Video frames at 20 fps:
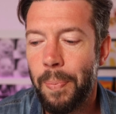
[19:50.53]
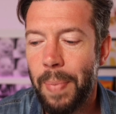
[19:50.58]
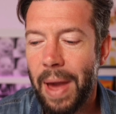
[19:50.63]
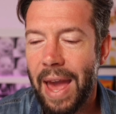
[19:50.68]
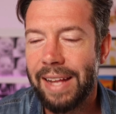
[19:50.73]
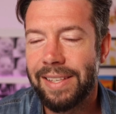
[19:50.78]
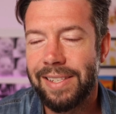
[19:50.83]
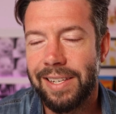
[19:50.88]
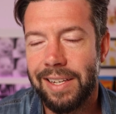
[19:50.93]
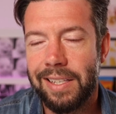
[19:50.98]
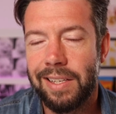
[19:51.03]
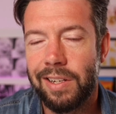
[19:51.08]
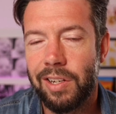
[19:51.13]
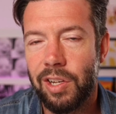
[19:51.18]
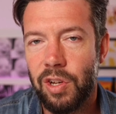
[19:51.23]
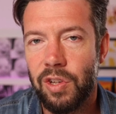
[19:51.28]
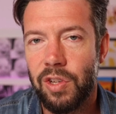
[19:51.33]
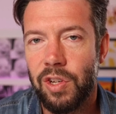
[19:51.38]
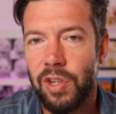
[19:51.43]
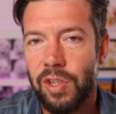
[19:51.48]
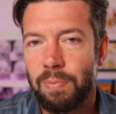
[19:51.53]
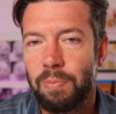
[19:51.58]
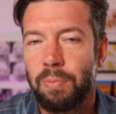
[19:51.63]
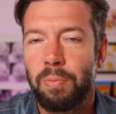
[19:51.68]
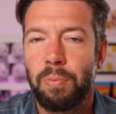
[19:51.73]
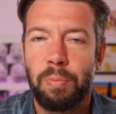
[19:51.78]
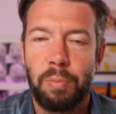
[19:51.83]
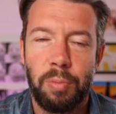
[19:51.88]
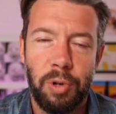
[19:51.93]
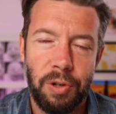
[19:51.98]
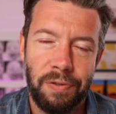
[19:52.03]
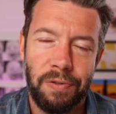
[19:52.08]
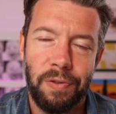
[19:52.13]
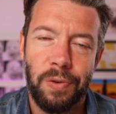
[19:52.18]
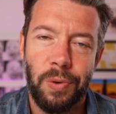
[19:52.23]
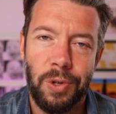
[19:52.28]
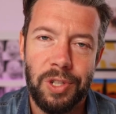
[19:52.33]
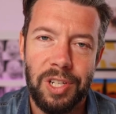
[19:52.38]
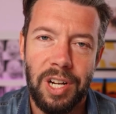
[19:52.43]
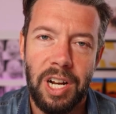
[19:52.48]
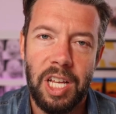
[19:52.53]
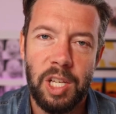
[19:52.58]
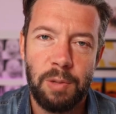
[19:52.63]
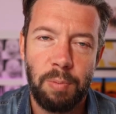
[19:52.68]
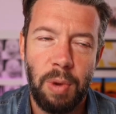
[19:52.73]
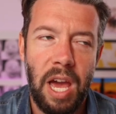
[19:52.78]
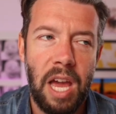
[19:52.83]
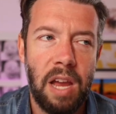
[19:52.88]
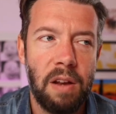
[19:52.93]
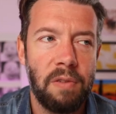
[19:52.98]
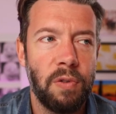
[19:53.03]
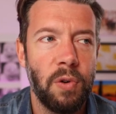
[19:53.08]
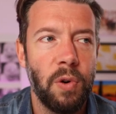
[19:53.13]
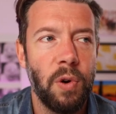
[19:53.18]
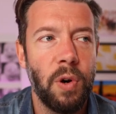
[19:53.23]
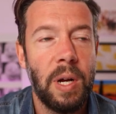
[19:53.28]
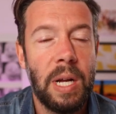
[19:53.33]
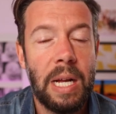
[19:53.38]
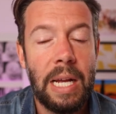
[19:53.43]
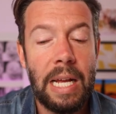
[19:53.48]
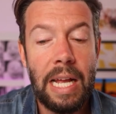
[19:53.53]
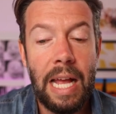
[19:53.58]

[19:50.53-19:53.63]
better than the others, but unfortunately it's paid for.